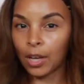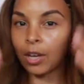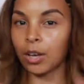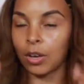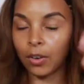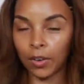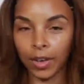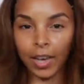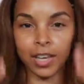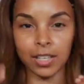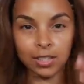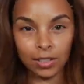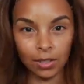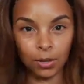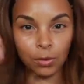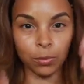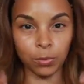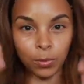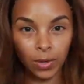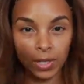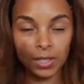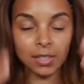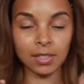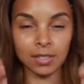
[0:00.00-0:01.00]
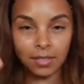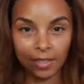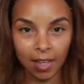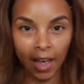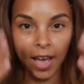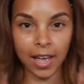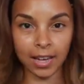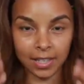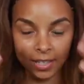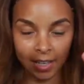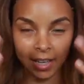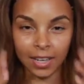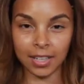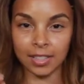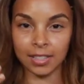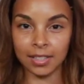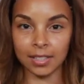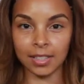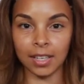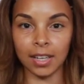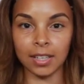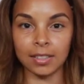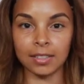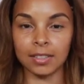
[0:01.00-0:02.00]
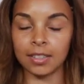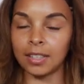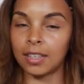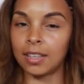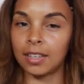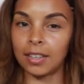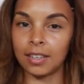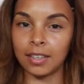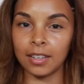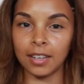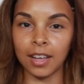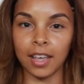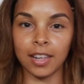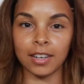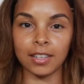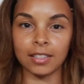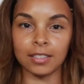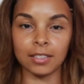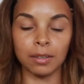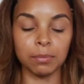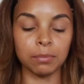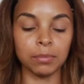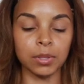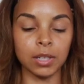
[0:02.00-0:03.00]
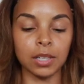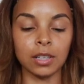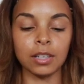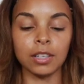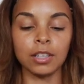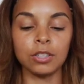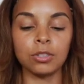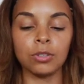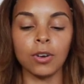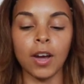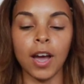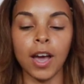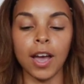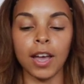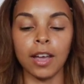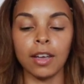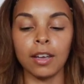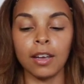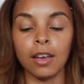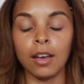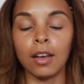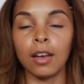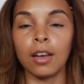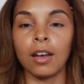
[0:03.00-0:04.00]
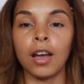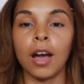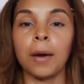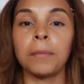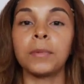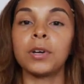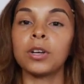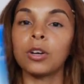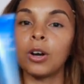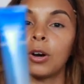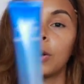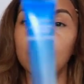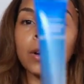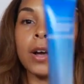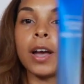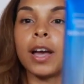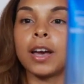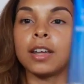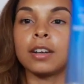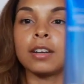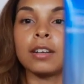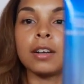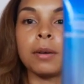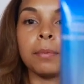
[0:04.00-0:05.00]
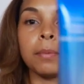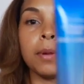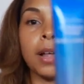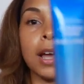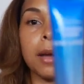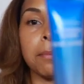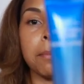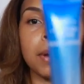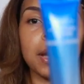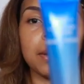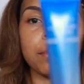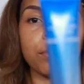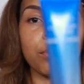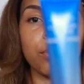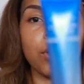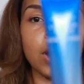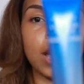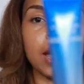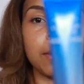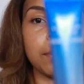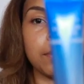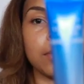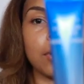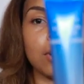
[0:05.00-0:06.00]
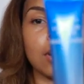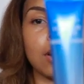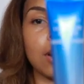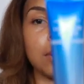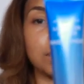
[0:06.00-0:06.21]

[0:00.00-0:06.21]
Okay, so once that has set in and is completely dry, I'm going to go ahead and apply my primer.